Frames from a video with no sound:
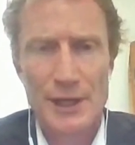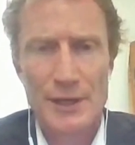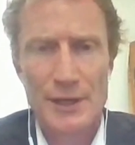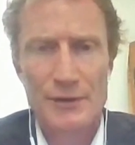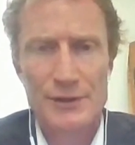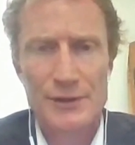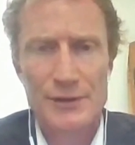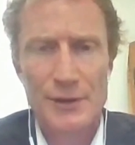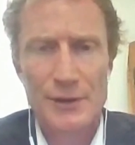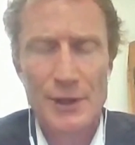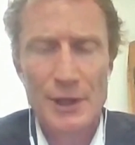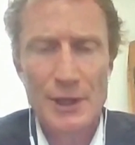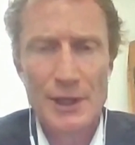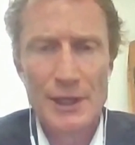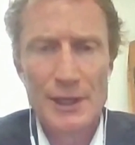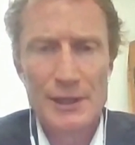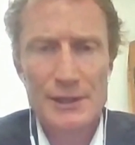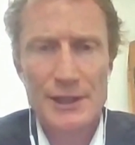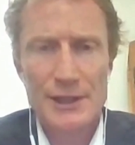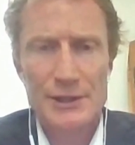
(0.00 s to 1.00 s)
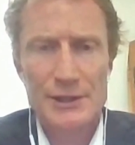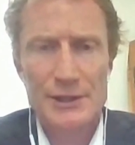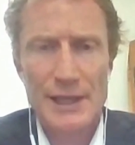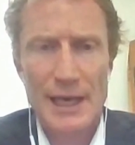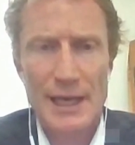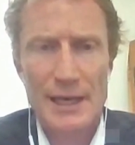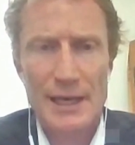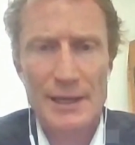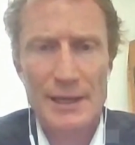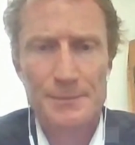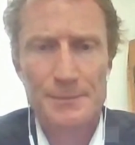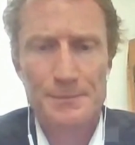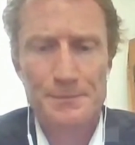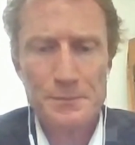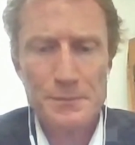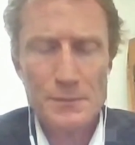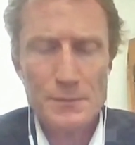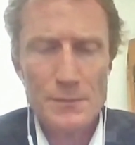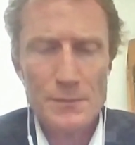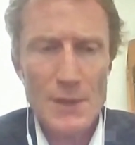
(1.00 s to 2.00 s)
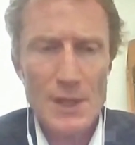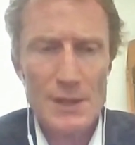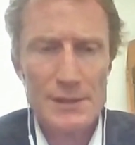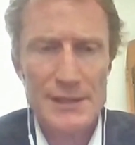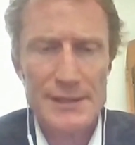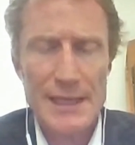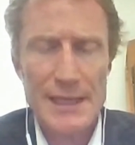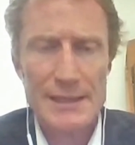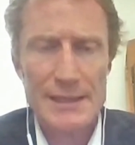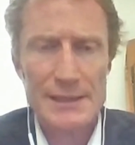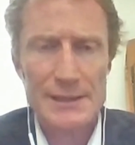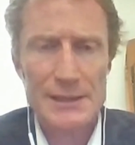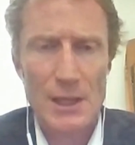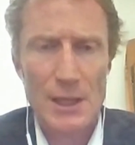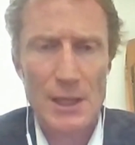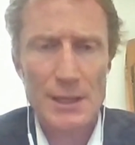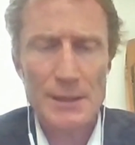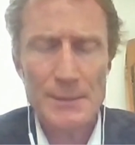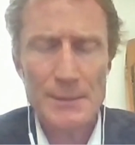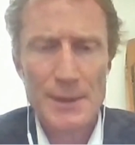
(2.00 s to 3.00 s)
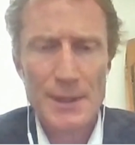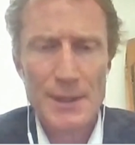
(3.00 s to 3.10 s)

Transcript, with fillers: excuse for countries such as Canada to take this